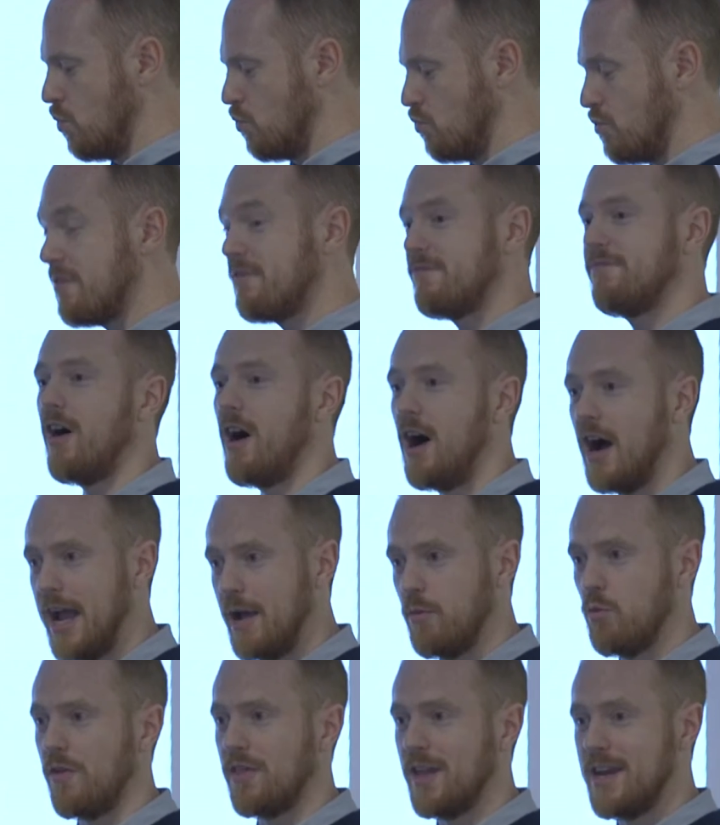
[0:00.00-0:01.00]

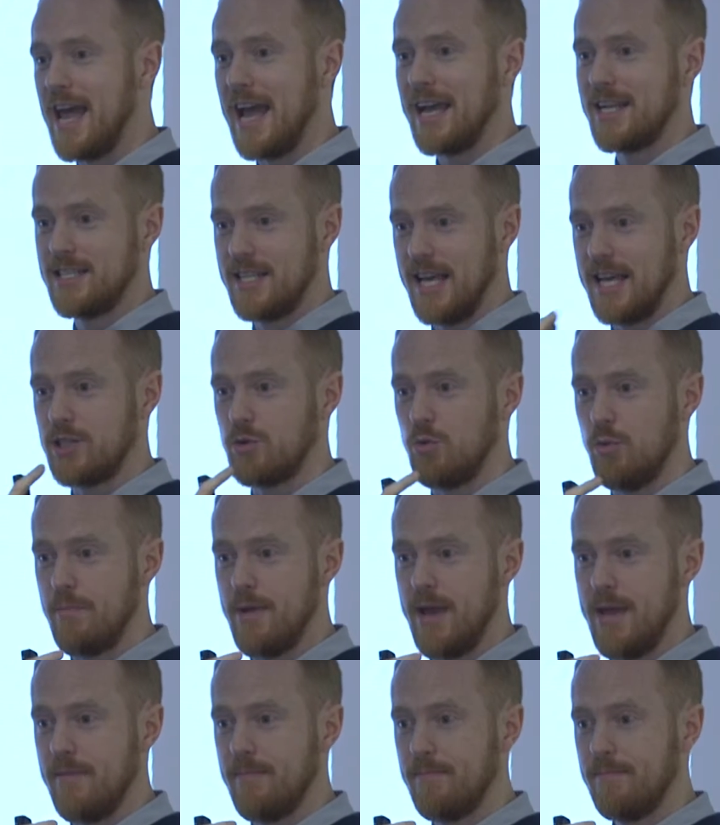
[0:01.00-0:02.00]
refine what the next test will
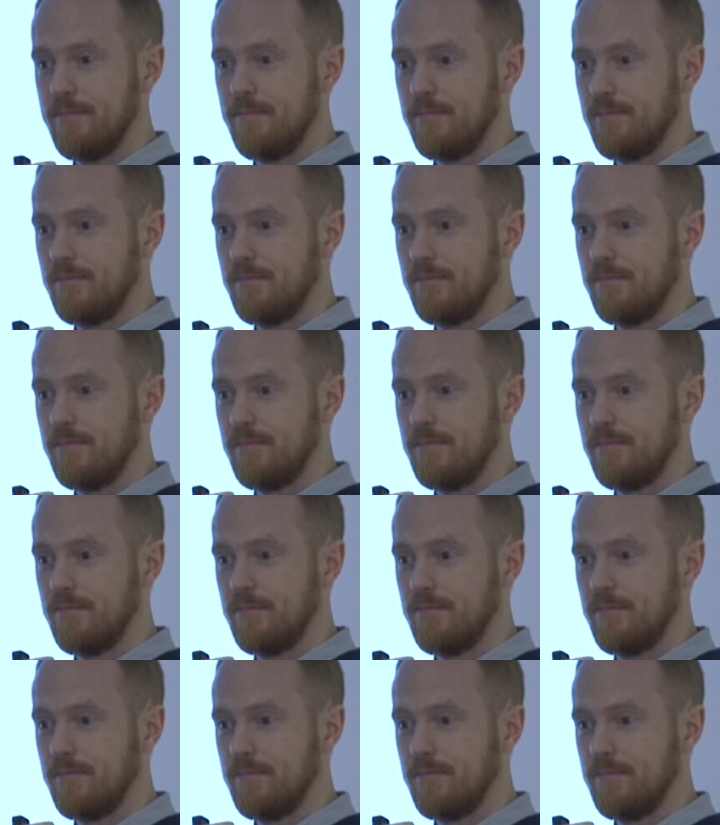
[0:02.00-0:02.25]
be,